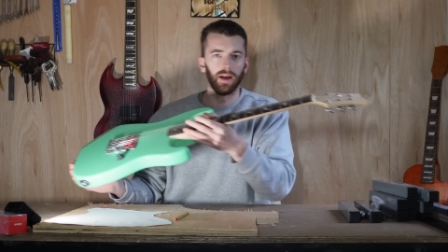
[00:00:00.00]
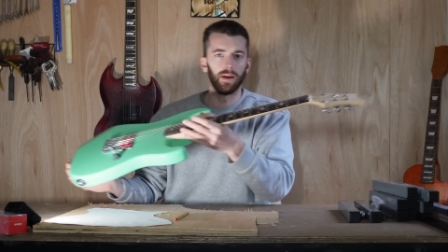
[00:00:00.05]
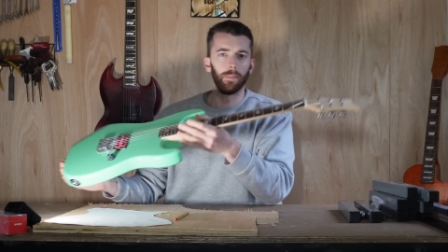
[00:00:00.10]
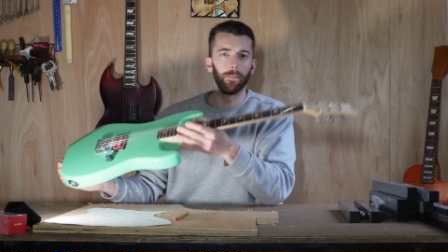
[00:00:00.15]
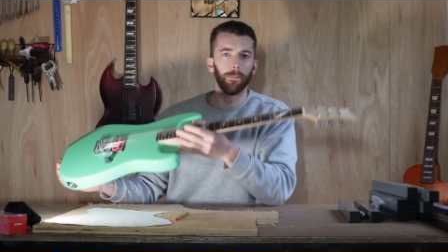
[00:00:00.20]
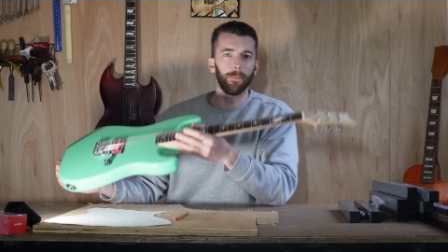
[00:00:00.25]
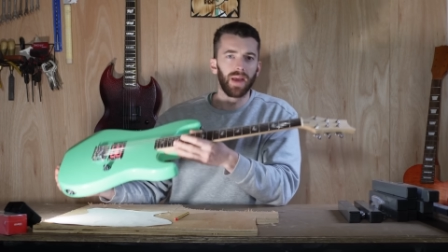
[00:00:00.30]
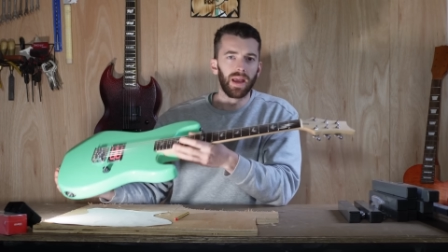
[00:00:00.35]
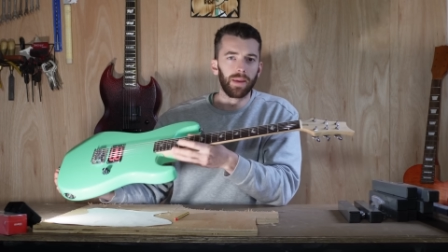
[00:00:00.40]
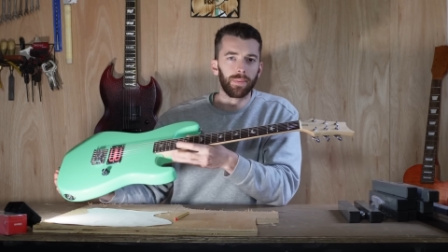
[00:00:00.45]

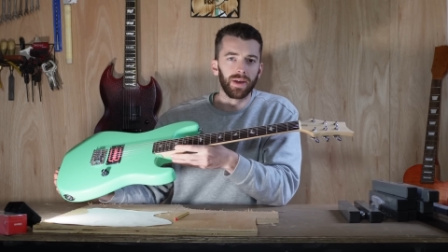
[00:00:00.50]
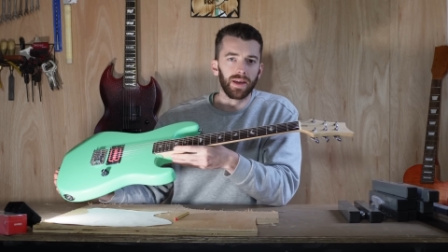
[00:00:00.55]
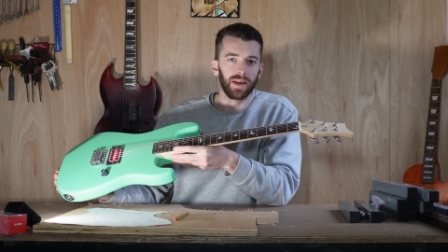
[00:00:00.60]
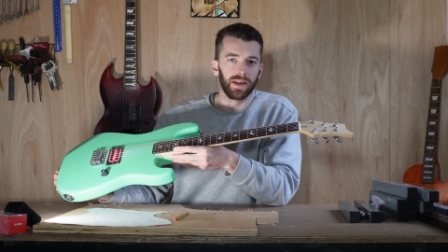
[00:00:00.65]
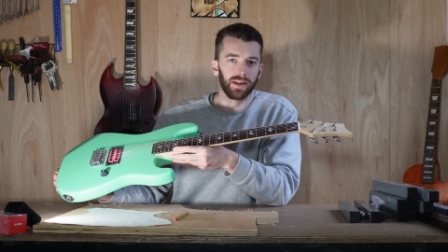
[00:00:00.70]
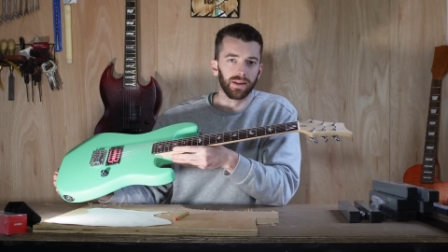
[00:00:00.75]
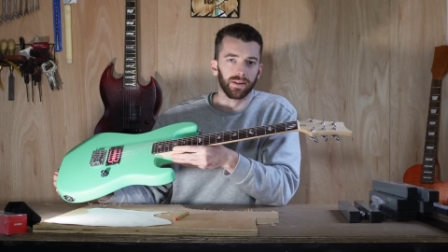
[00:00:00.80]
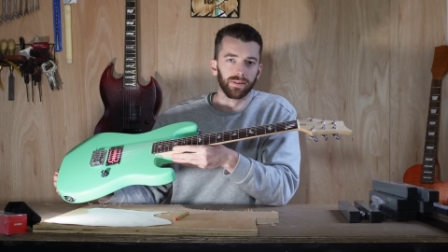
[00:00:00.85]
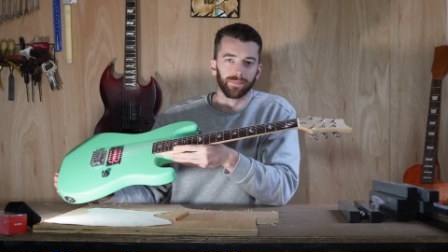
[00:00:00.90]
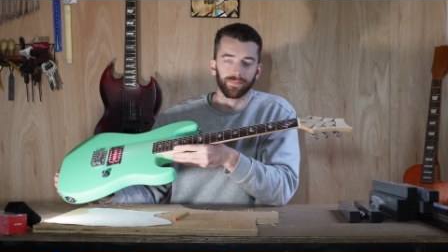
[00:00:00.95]

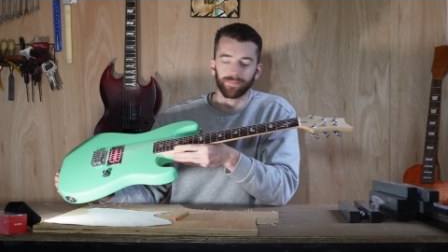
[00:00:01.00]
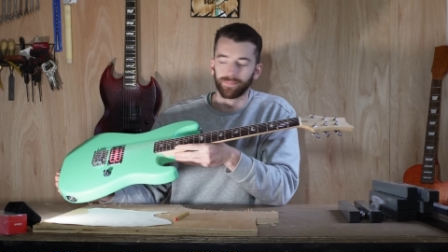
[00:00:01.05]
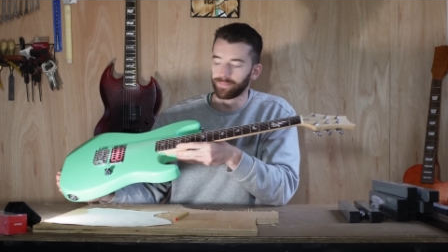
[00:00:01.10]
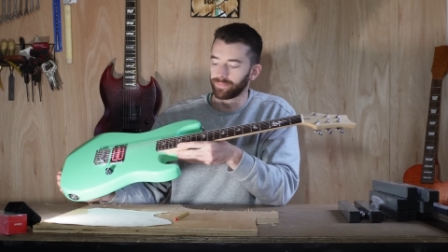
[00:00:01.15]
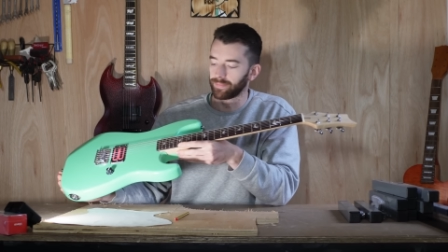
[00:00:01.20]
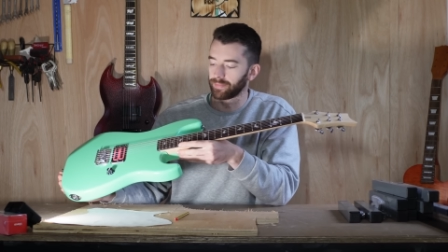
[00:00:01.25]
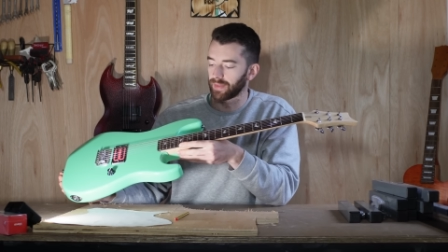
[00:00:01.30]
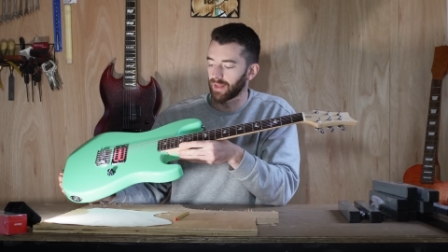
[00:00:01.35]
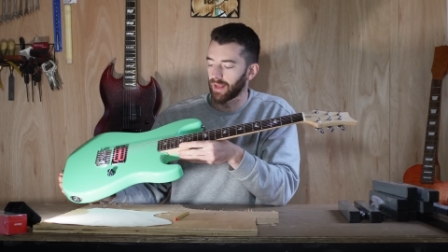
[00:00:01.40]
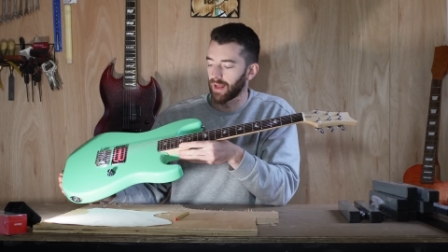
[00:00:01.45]
Maybe,
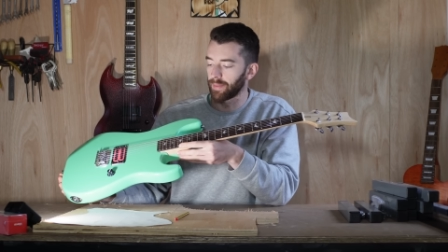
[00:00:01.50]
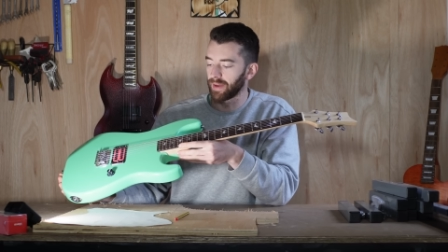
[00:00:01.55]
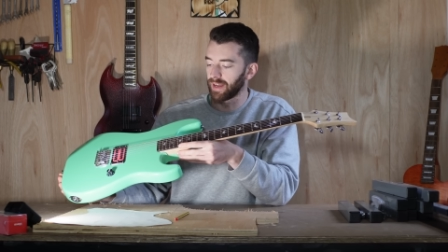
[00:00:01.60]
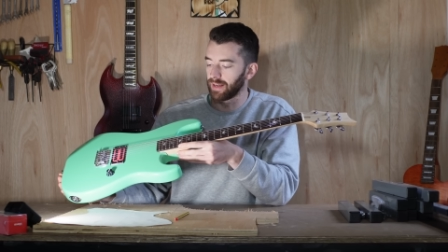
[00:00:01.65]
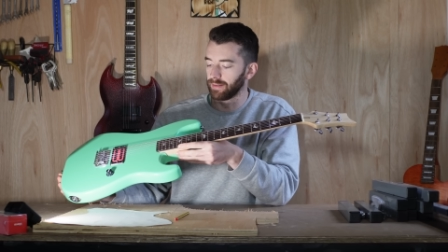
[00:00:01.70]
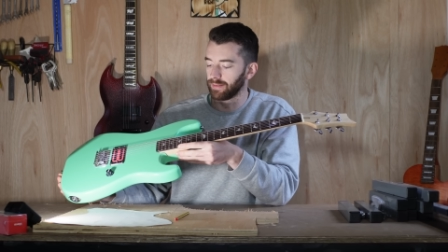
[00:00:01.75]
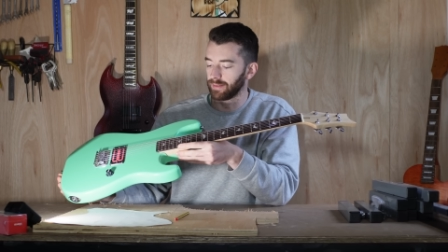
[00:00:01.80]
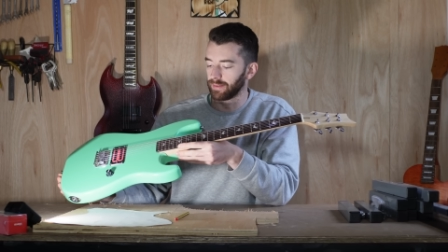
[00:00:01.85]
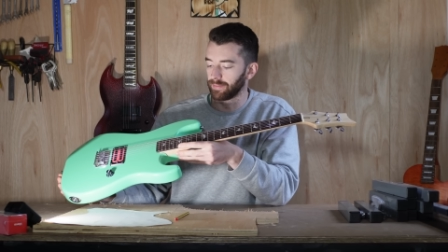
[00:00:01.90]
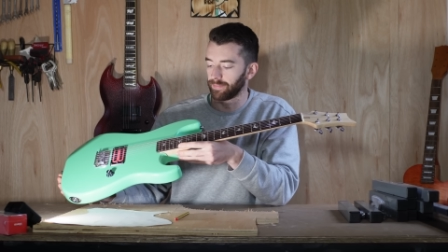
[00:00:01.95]
I
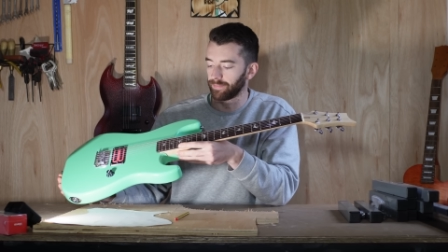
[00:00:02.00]
mean,